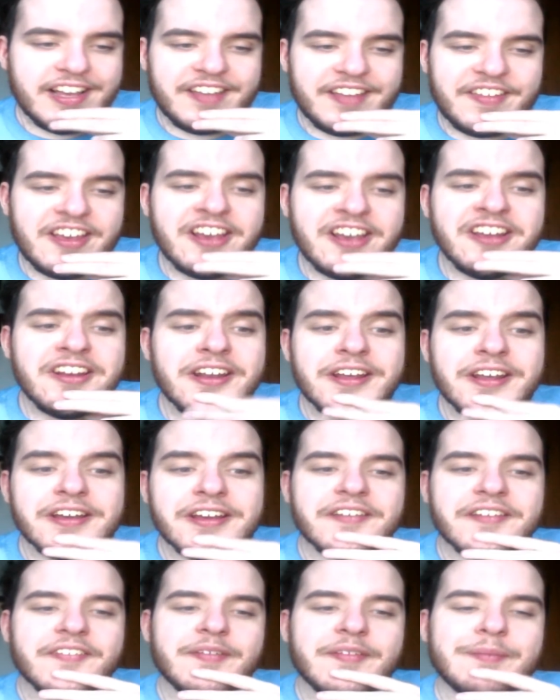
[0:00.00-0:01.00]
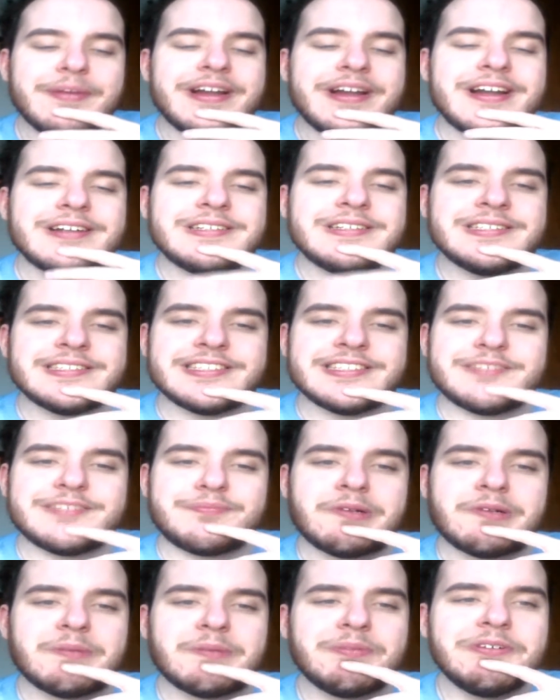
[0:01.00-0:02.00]
And then the match
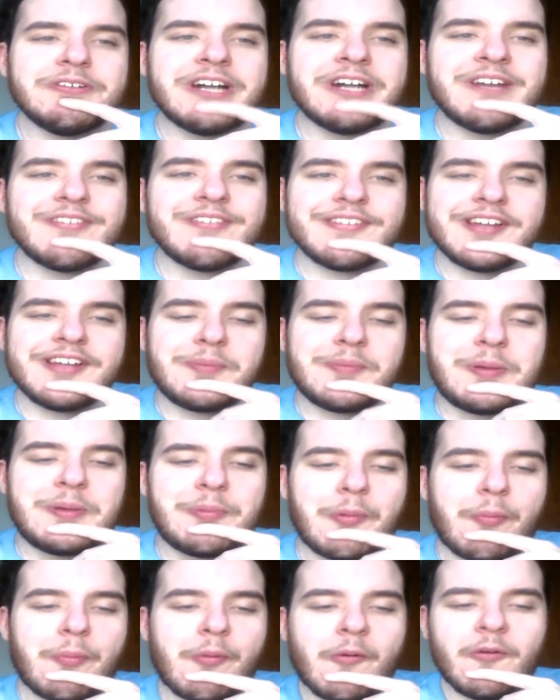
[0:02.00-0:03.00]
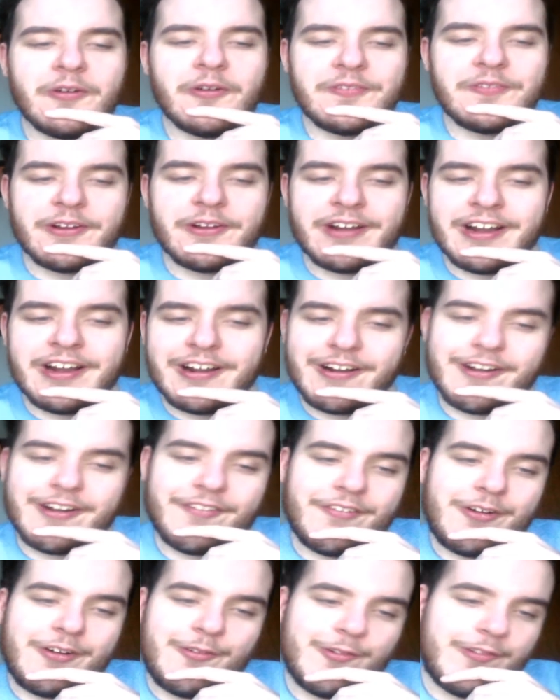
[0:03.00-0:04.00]
that probably will have a lot of people pulling their hair
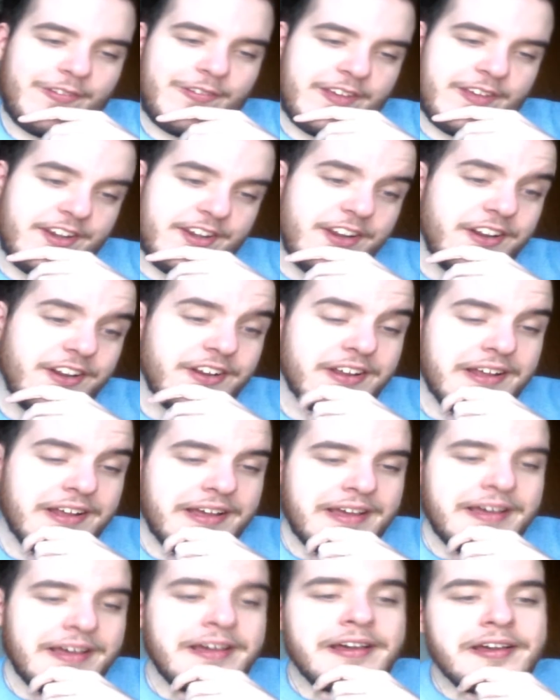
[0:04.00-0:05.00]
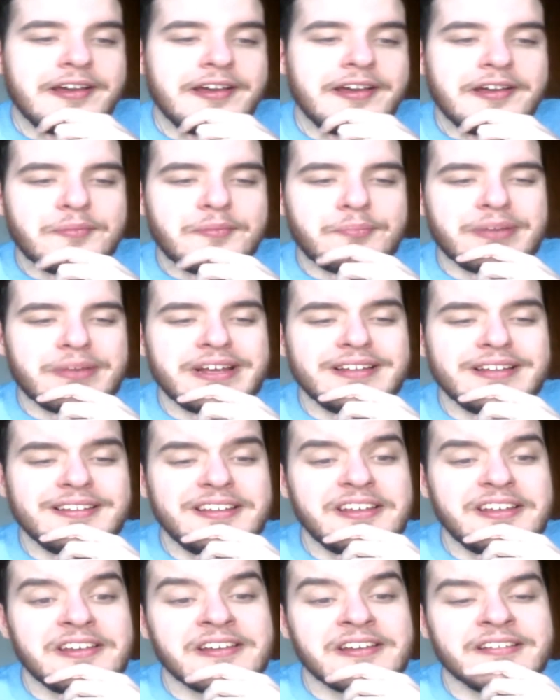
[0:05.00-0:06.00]
out over the ending.
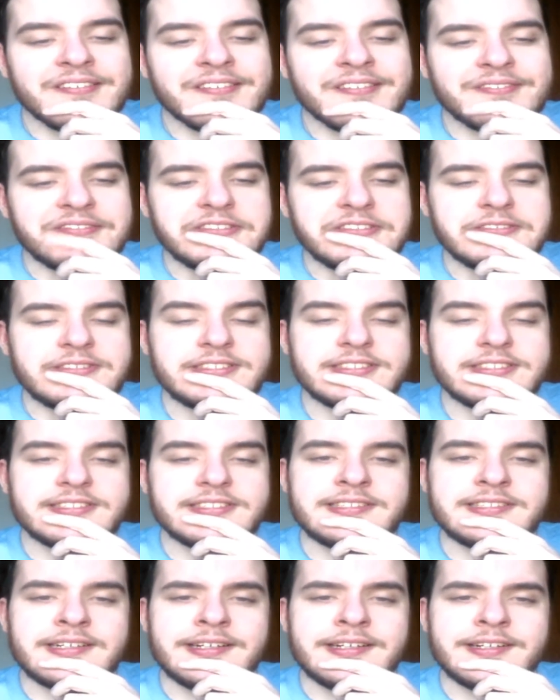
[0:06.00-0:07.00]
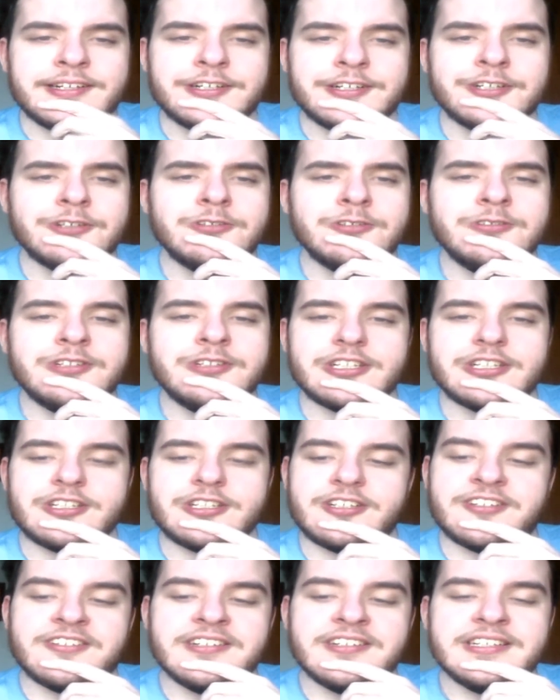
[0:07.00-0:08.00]
Bayley versus the Golden
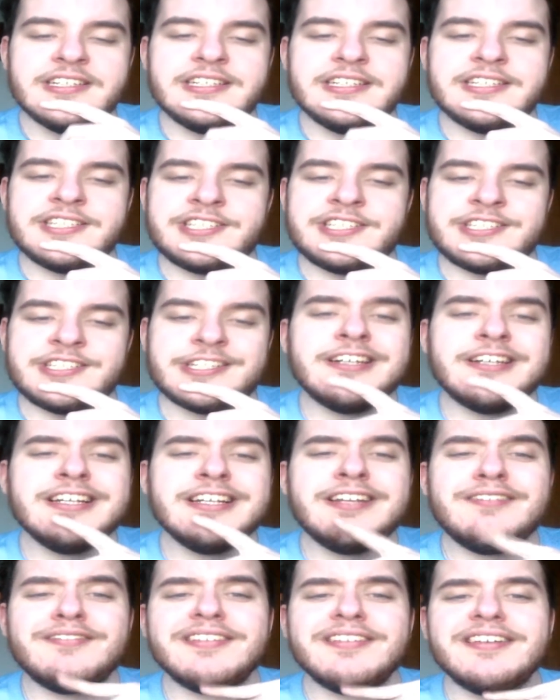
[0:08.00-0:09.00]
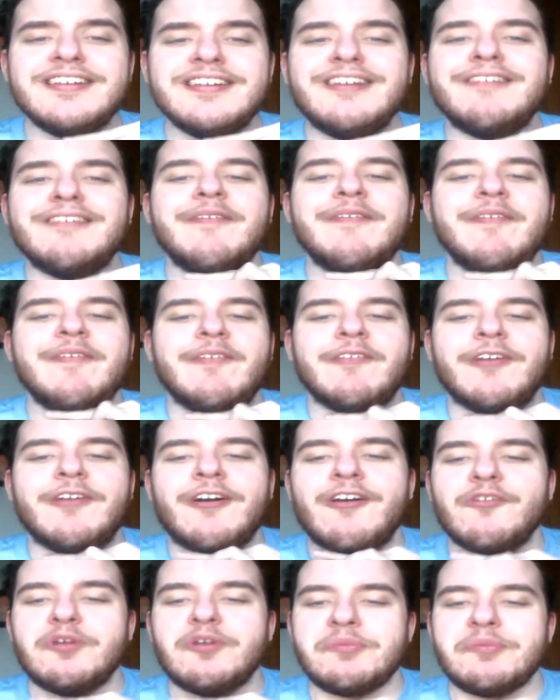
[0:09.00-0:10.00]
Girl, Charlotte Flair for the
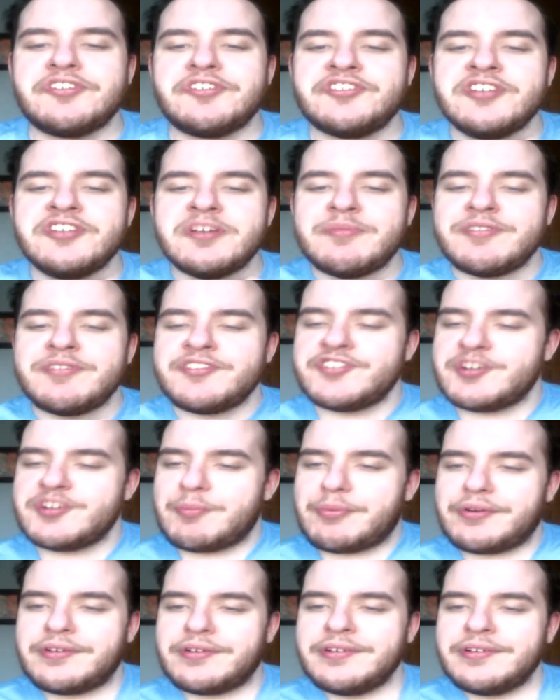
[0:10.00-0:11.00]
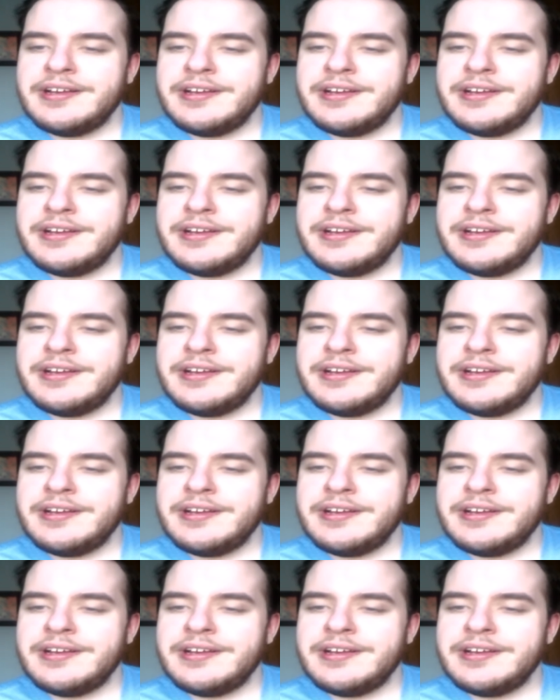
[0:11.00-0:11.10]
Raw Women's Championship.